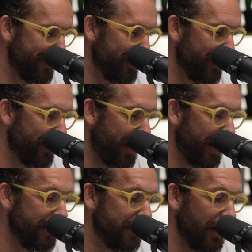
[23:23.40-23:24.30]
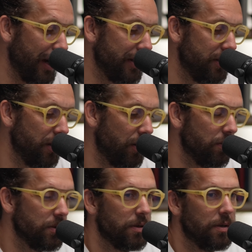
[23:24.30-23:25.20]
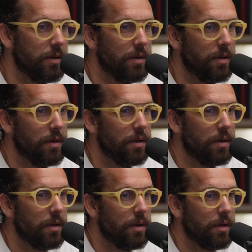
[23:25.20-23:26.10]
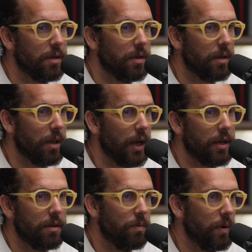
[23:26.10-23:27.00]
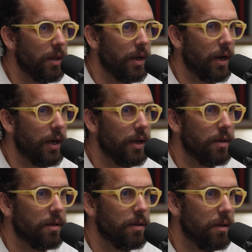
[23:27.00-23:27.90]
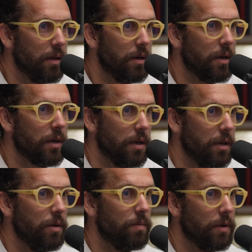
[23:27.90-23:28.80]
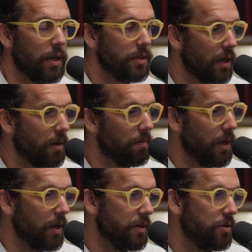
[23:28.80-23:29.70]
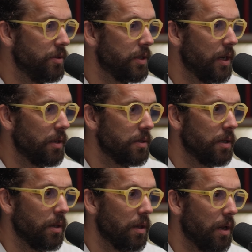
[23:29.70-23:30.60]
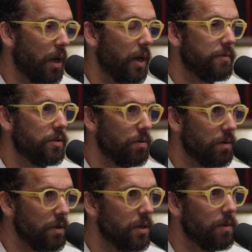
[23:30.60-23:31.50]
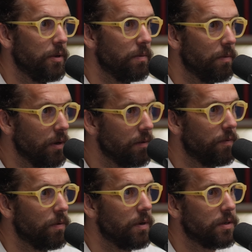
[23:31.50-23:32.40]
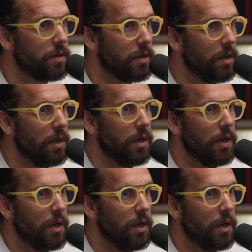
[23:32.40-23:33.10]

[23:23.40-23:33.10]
I don't know i i don't like the way that I look. And you realize, like, man, as you said, there's a lot of stories that have been reinforced, mm-hmm.